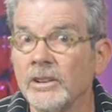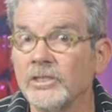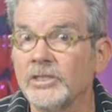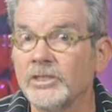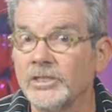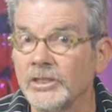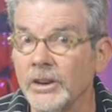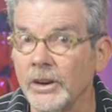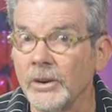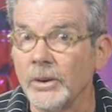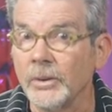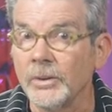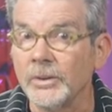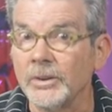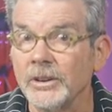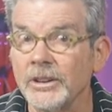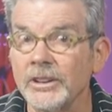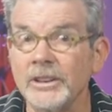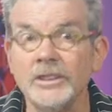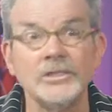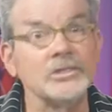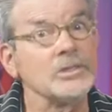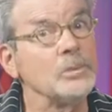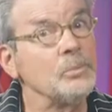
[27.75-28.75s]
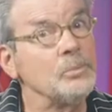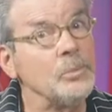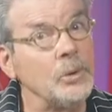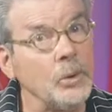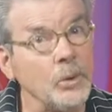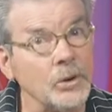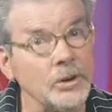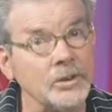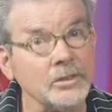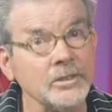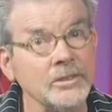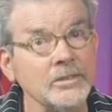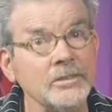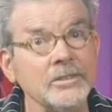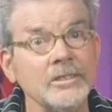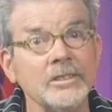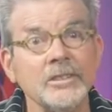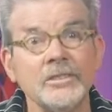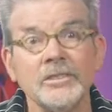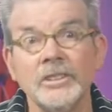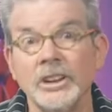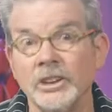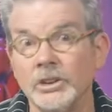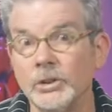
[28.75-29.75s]
So it's important
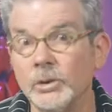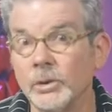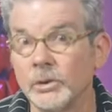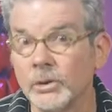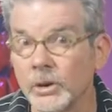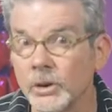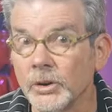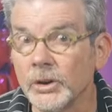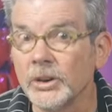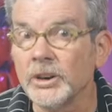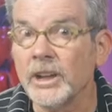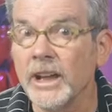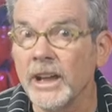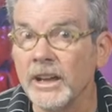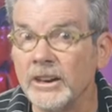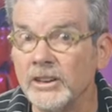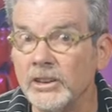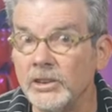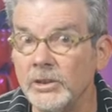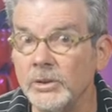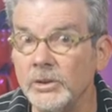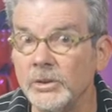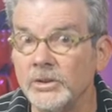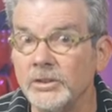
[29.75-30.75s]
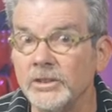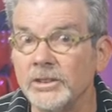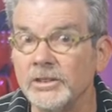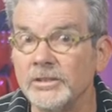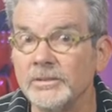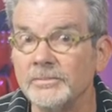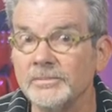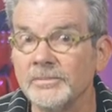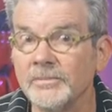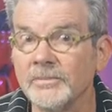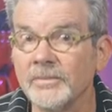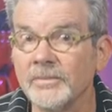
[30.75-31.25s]
that you learn how to use it.